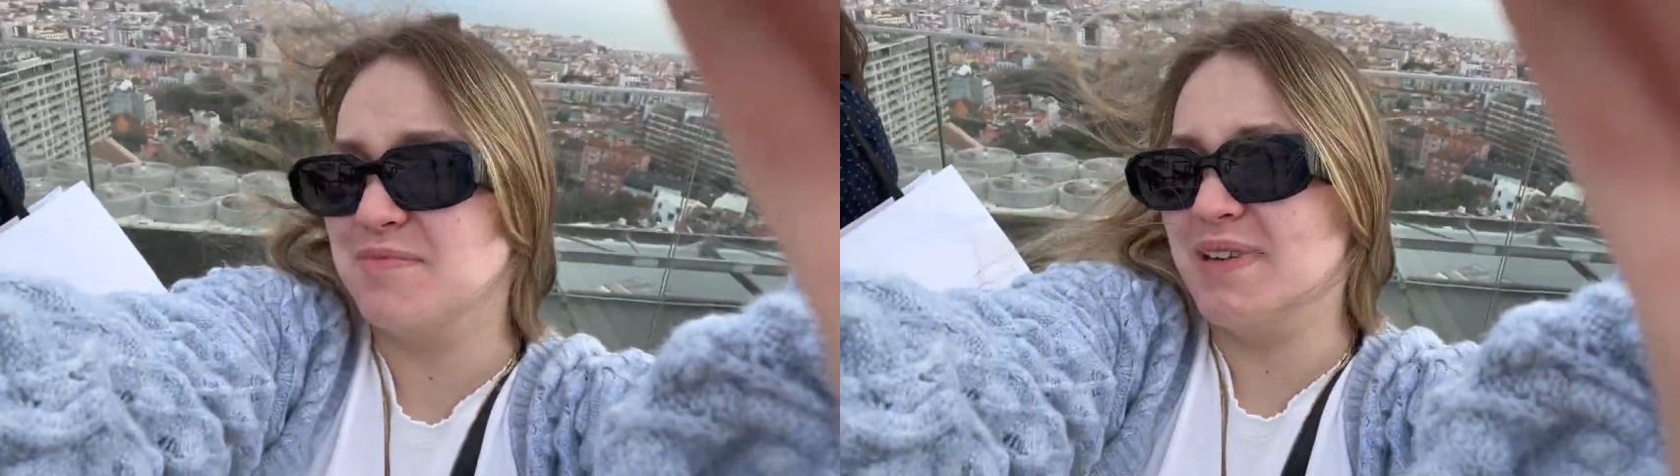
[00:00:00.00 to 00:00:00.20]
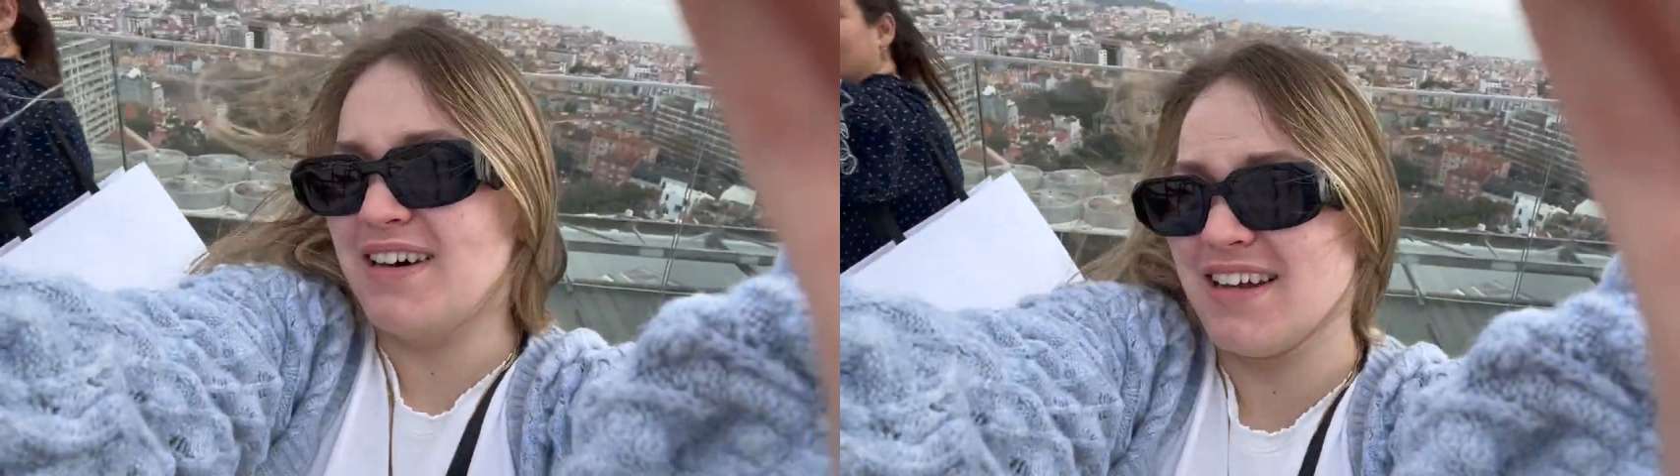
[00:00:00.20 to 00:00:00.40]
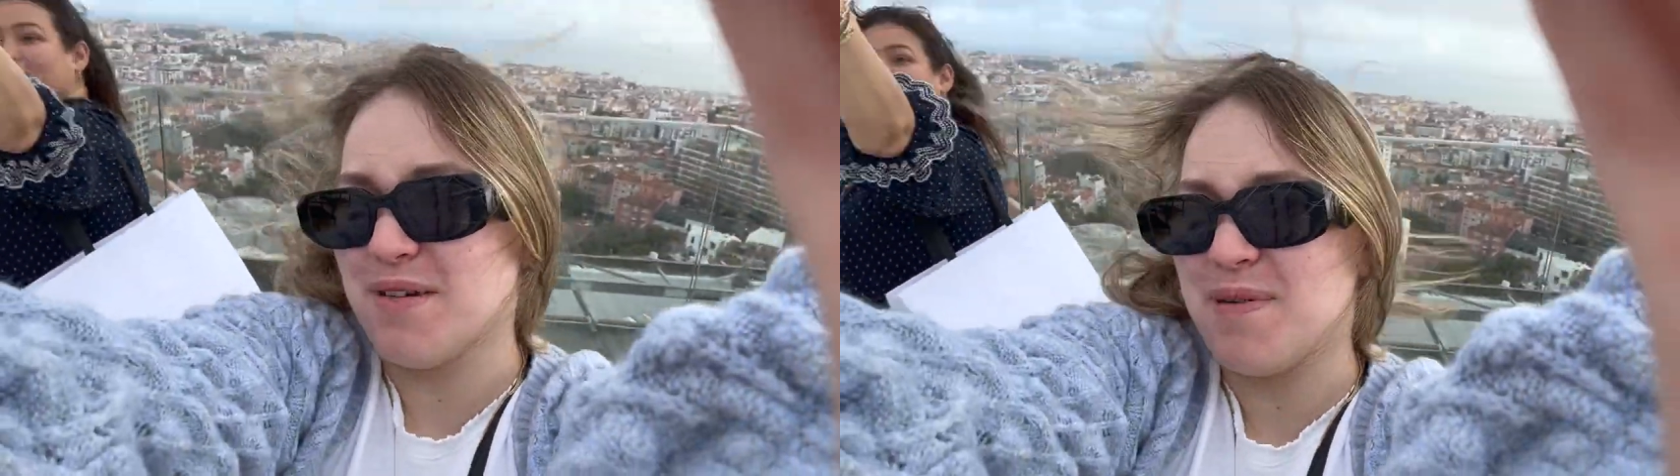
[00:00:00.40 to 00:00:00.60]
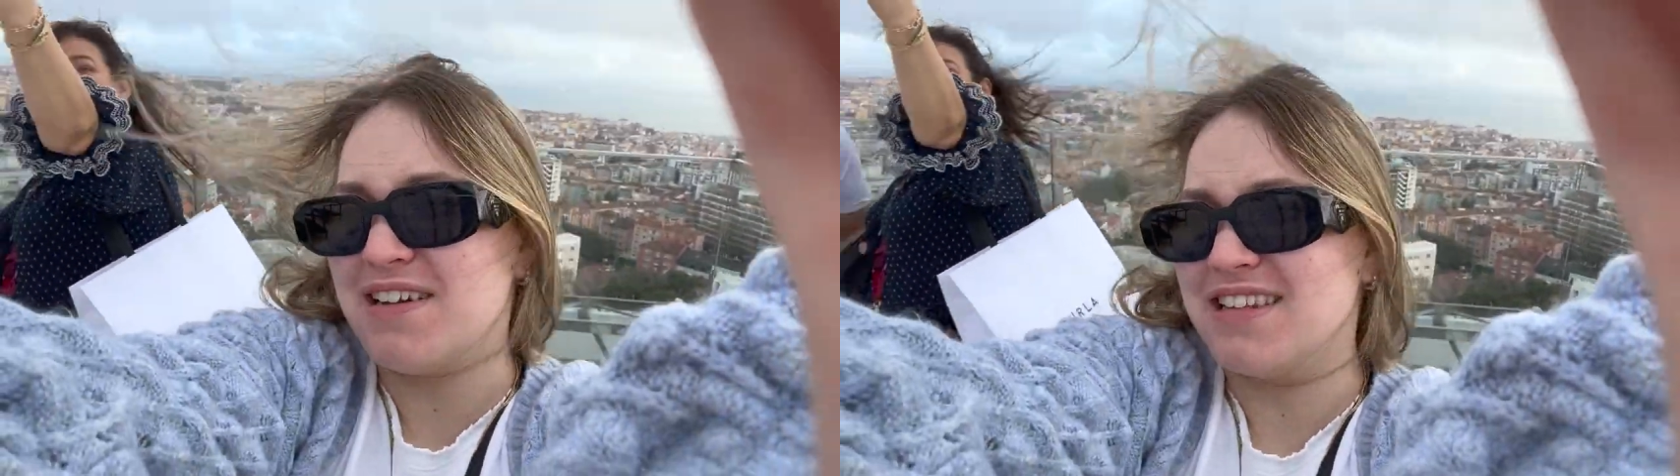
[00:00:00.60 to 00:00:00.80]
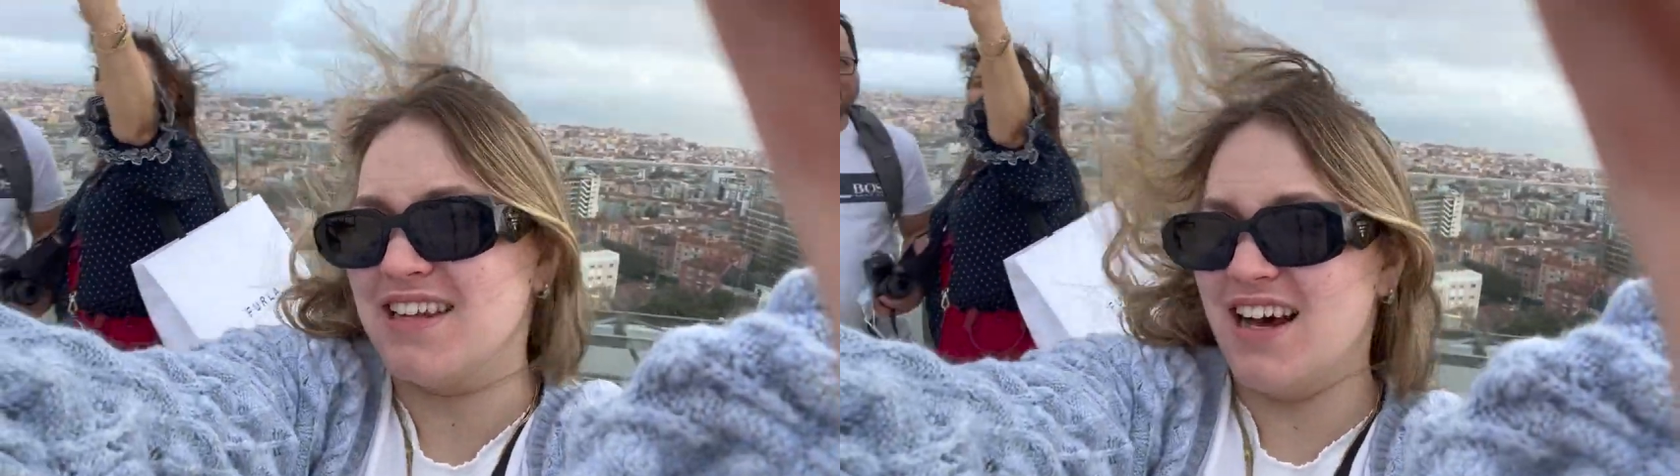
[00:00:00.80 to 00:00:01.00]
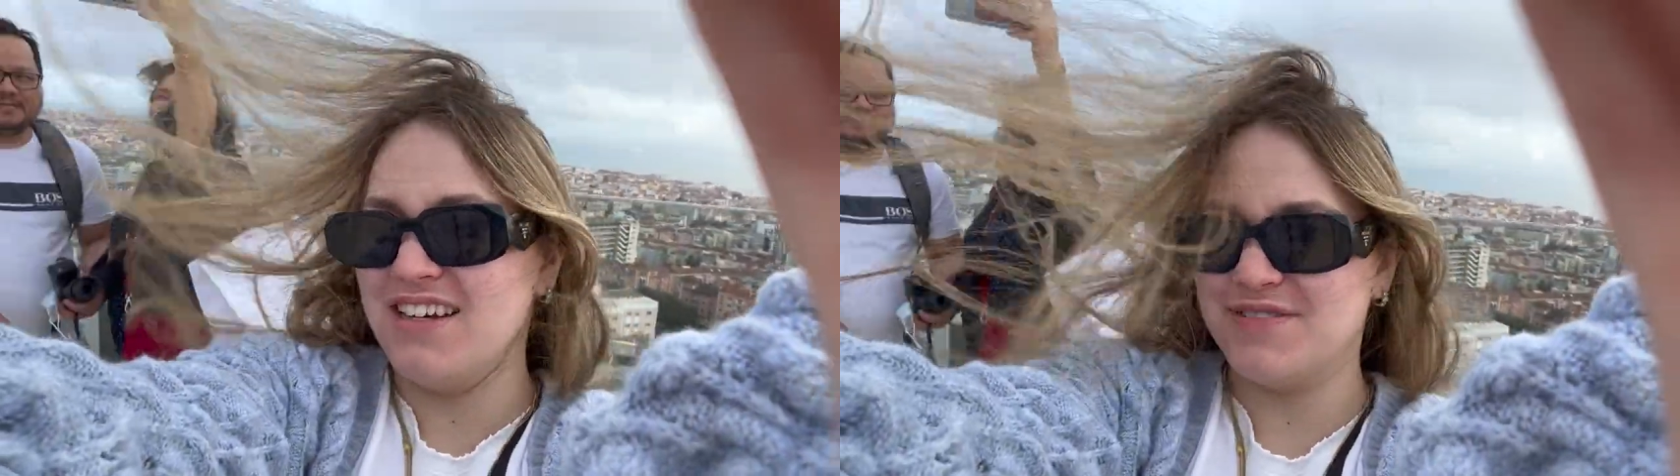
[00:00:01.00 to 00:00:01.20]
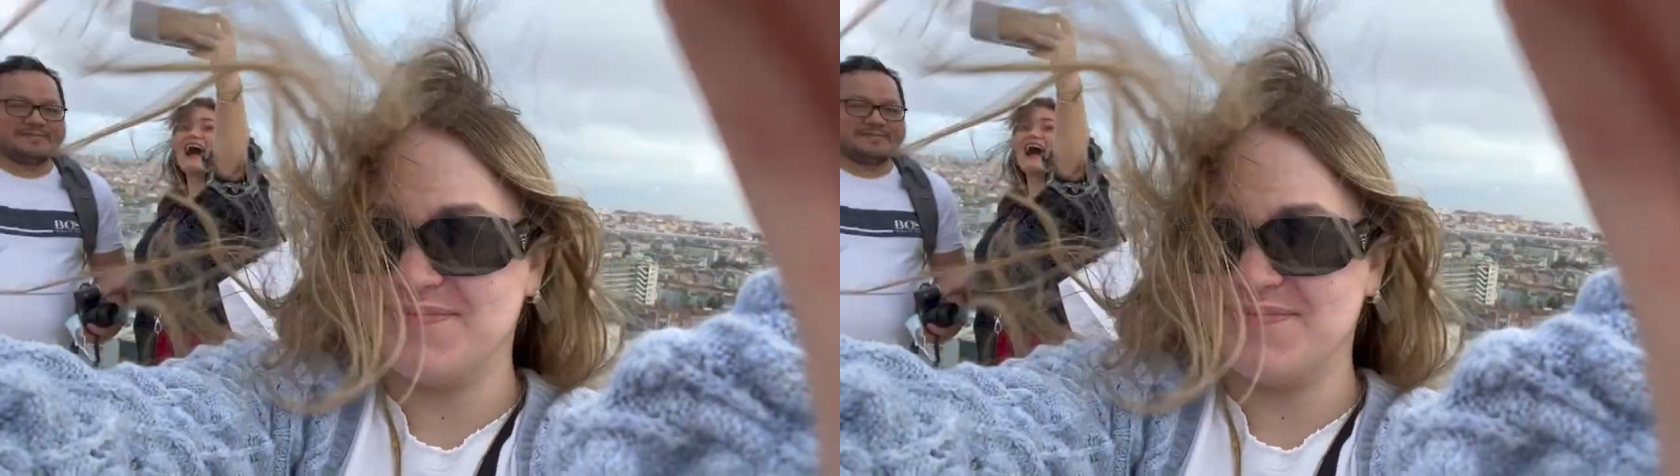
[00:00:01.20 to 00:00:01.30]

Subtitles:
but apparently not.